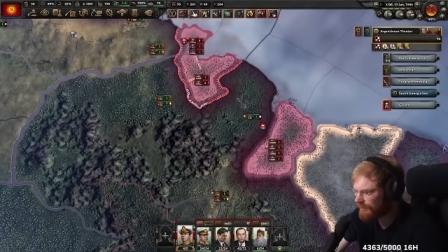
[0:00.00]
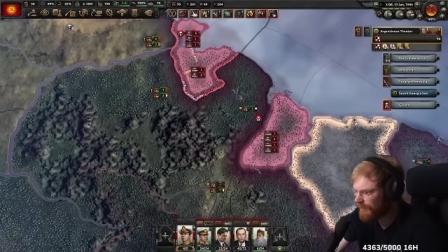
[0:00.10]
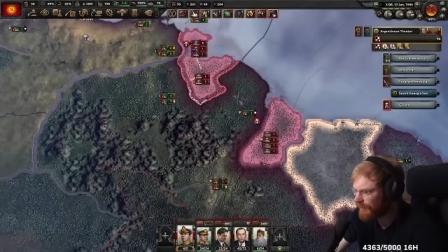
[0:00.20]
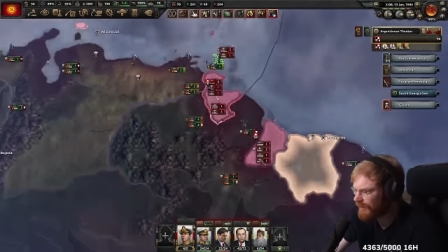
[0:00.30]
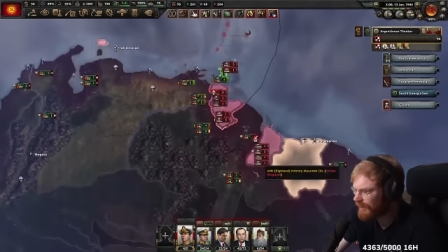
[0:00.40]

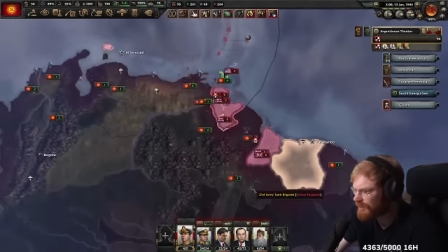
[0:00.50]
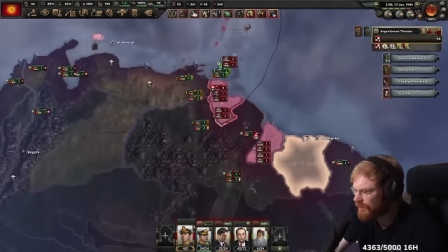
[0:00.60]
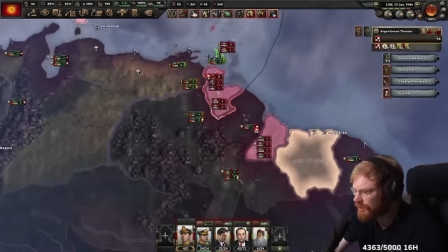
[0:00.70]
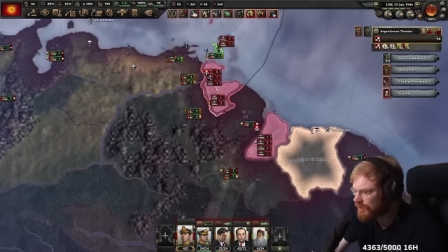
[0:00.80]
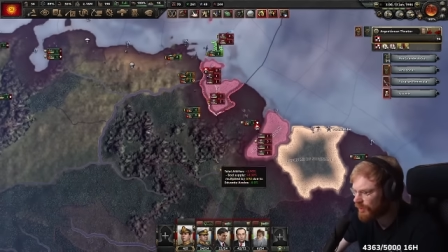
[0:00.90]
By the way, you guys
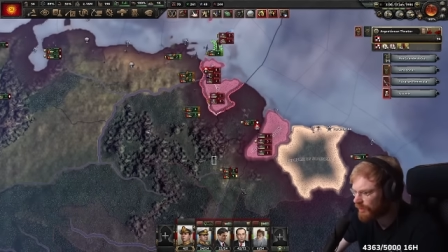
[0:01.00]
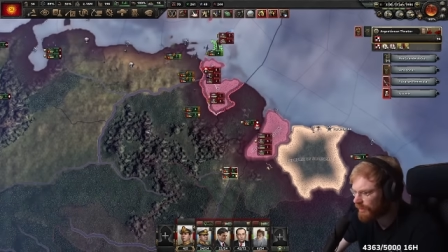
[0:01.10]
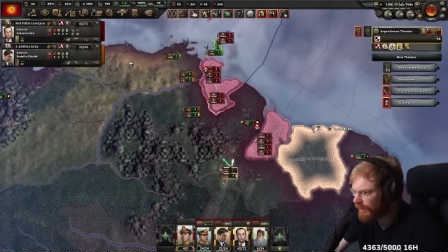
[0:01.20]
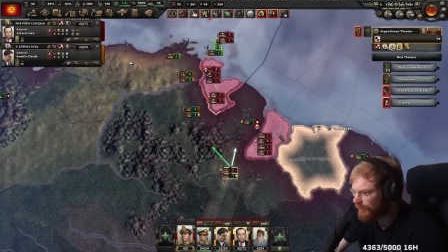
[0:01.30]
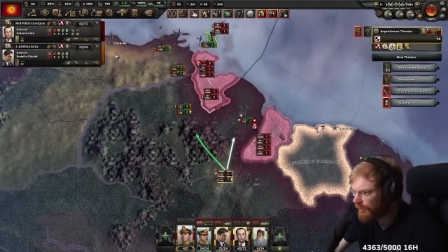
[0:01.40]
are
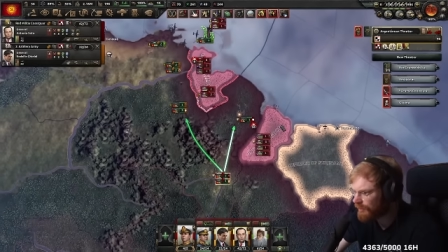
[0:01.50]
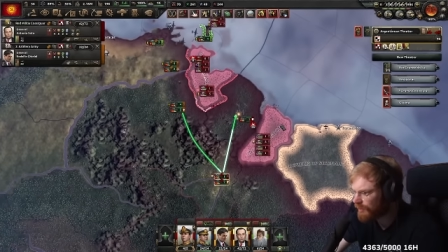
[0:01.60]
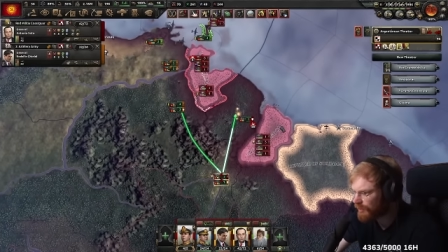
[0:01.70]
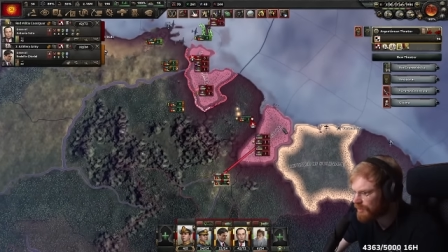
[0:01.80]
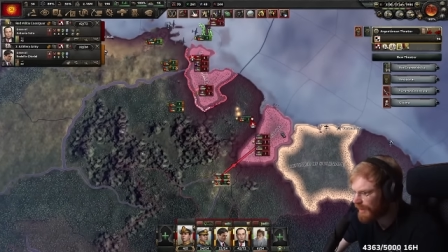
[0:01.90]
encircled. How about
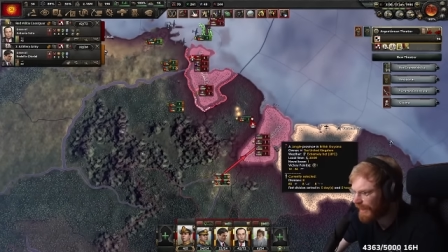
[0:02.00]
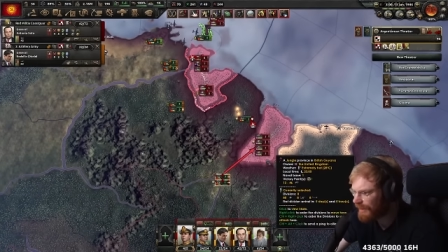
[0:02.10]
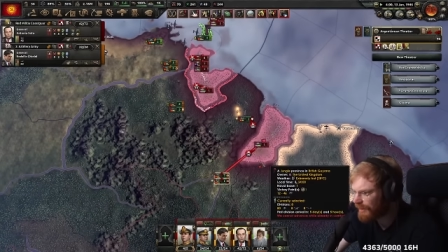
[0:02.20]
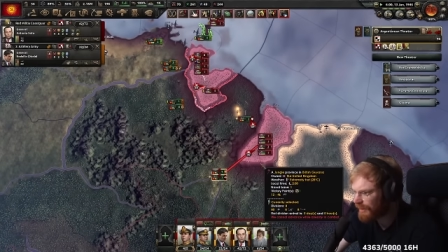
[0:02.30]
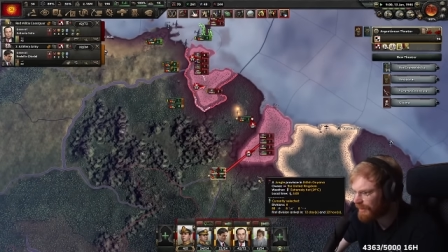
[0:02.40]
you also
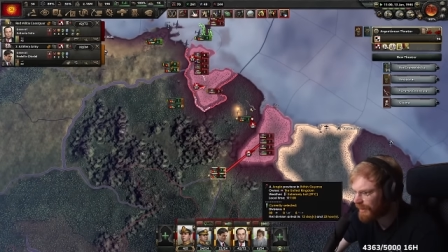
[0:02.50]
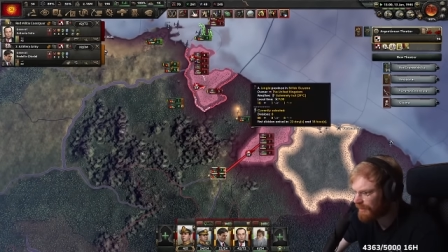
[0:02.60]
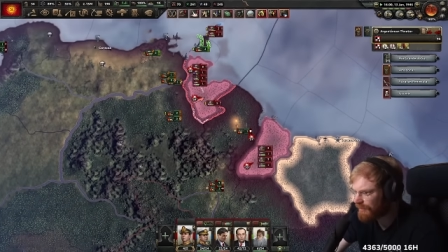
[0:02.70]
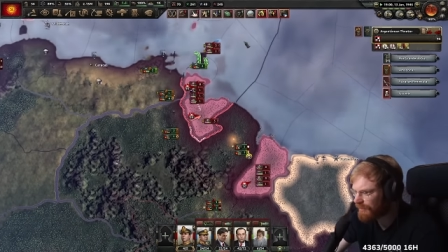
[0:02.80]
act like that?